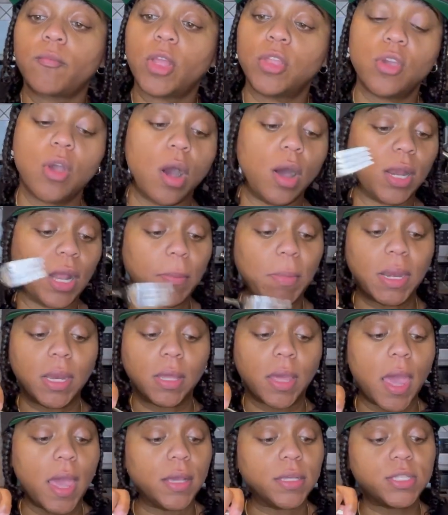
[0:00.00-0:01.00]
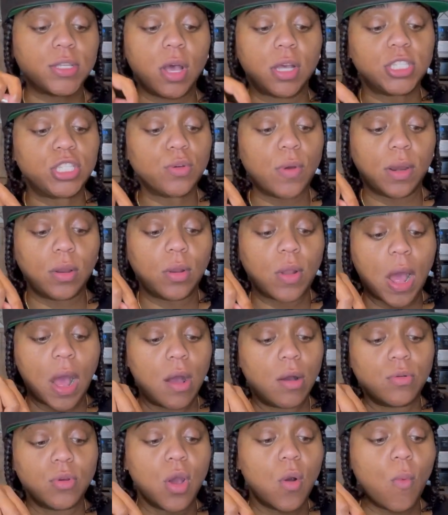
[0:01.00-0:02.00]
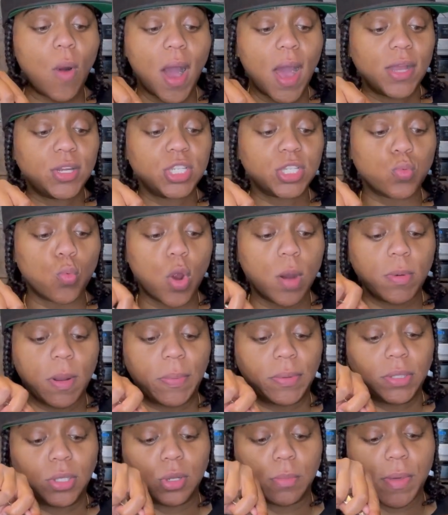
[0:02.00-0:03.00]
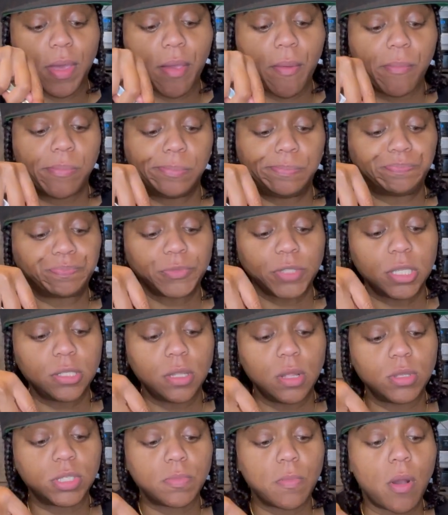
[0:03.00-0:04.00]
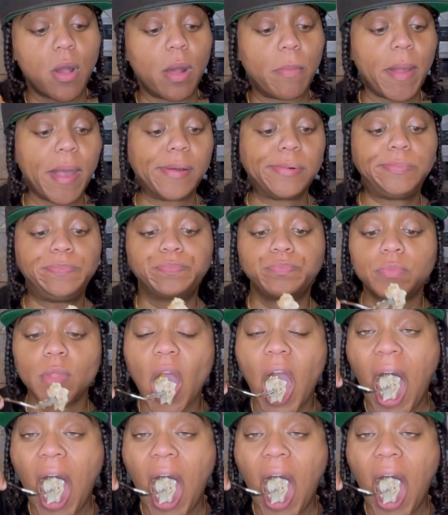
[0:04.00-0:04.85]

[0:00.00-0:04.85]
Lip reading: Y'all, and I made a gang of sauce too. I don't know why I just warmed up a little bit. Just a little small amount.